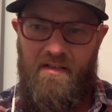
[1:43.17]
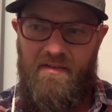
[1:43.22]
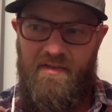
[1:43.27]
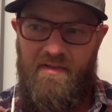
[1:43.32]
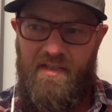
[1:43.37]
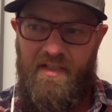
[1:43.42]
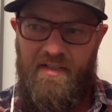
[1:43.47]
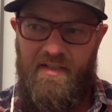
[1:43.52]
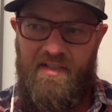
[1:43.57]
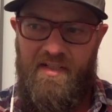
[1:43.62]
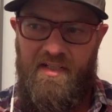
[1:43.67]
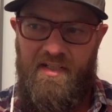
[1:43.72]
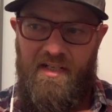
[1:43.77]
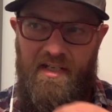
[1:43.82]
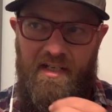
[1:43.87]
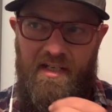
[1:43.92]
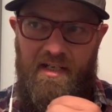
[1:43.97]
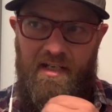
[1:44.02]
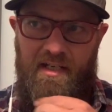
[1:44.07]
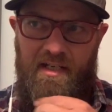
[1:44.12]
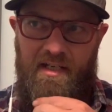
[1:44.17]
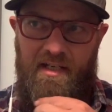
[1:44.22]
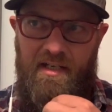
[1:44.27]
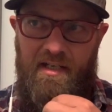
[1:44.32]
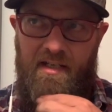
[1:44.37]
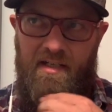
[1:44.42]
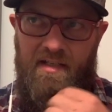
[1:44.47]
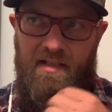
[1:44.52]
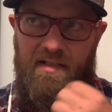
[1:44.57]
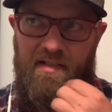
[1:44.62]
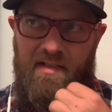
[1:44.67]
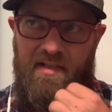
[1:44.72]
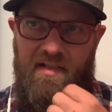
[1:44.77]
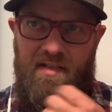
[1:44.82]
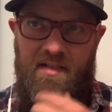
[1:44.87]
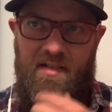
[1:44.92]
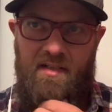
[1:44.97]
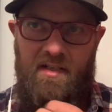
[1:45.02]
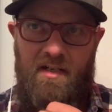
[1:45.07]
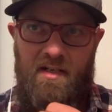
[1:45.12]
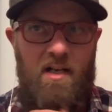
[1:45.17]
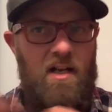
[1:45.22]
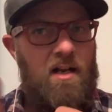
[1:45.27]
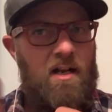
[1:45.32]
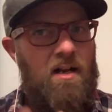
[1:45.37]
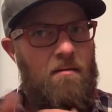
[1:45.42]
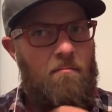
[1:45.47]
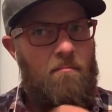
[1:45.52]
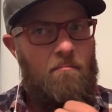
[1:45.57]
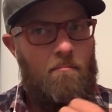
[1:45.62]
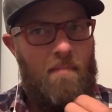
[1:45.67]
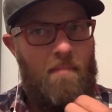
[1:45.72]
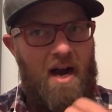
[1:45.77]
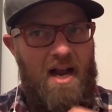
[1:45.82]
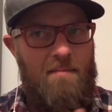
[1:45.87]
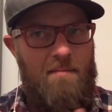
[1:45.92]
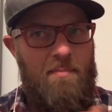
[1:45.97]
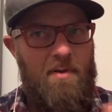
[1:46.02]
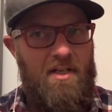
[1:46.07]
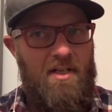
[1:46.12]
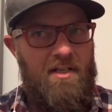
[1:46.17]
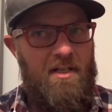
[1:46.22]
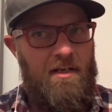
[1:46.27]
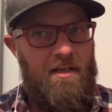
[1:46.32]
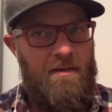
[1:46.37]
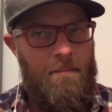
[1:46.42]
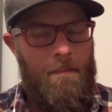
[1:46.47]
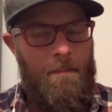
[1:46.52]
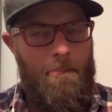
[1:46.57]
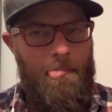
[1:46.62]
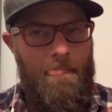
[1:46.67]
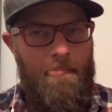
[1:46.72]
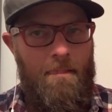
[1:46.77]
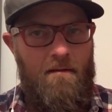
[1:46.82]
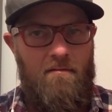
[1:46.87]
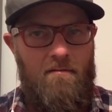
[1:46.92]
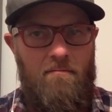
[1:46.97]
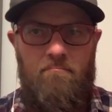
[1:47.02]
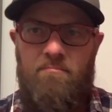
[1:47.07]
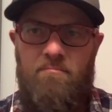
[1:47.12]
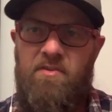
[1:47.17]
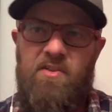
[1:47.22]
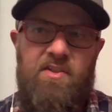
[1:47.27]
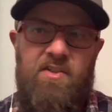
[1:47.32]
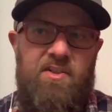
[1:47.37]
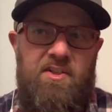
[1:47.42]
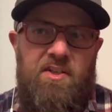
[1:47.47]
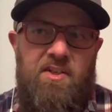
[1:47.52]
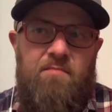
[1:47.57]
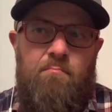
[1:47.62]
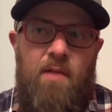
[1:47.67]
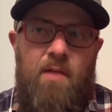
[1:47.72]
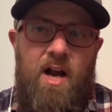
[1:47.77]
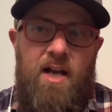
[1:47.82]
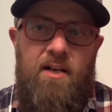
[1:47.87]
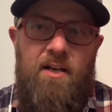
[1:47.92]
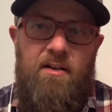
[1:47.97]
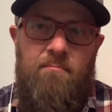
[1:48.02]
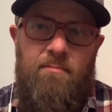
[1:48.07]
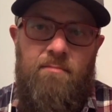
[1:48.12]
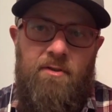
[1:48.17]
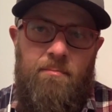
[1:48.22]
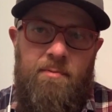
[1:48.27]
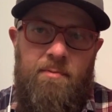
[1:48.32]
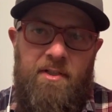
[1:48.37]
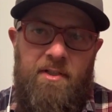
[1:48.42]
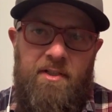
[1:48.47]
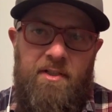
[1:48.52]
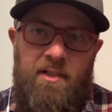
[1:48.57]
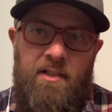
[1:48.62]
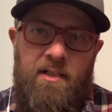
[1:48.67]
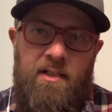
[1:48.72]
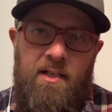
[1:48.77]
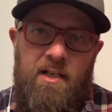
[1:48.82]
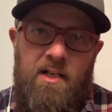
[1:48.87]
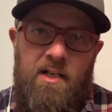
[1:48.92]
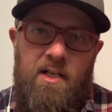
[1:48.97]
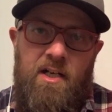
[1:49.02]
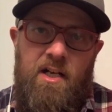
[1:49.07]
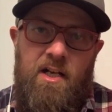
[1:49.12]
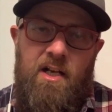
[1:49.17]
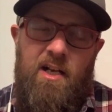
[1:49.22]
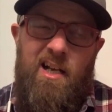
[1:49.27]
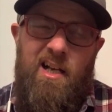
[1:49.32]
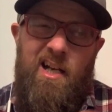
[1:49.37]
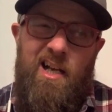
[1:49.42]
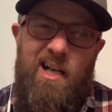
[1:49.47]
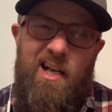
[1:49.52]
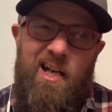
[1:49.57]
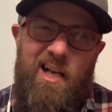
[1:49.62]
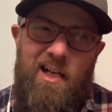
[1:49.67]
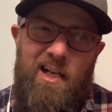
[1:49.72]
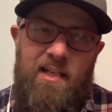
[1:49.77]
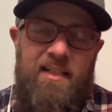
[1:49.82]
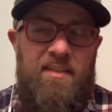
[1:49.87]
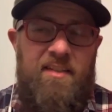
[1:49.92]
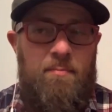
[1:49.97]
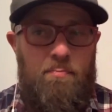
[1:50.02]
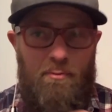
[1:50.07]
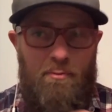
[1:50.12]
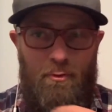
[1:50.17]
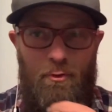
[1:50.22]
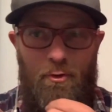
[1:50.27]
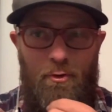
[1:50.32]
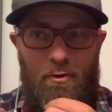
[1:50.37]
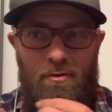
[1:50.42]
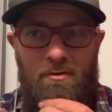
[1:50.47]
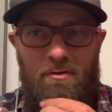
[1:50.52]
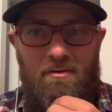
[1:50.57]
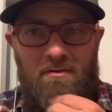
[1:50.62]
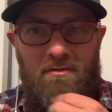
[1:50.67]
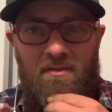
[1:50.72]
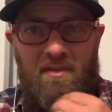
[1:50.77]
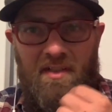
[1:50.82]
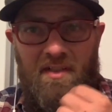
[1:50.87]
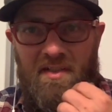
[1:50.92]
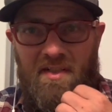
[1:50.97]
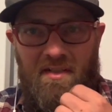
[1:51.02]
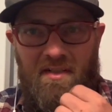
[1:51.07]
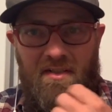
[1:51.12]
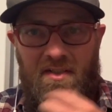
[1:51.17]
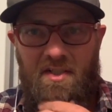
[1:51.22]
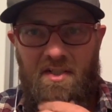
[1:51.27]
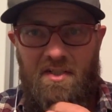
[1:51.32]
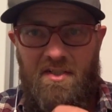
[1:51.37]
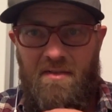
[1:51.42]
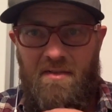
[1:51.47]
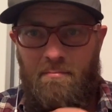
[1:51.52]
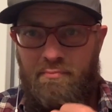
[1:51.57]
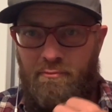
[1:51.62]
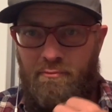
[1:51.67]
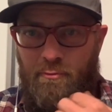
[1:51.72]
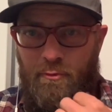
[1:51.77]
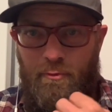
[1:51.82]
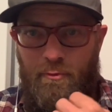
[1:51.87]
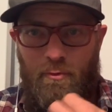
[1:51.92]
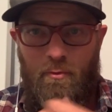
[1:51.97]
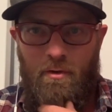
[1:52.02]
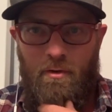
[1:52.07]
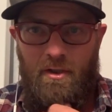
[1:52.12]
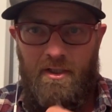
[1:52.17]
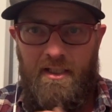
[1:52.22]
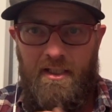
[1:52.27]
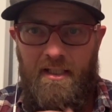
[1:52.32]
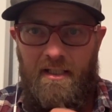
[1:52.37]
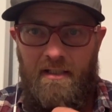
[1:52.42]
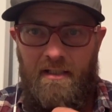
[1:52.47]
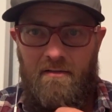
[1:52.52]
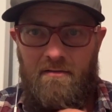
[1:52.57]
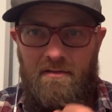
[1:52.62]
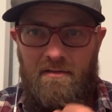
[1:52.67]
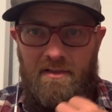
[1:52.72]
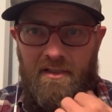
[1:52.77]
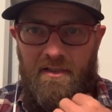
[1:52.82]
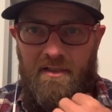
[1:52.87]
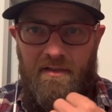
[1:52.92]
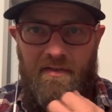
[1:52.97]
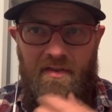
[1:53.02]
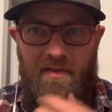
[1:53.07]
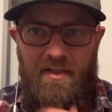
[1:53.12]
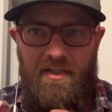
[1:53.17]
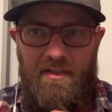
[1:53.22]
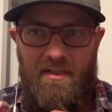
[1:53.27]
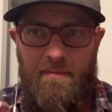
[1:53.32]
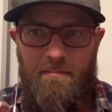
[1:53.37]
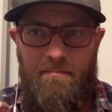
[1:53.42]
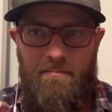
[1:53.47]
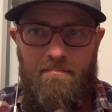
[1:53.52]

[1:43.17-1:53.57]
This is my opinion. This is just my humble opinion. It's brutal. This is just a brutal workout. Yeah. The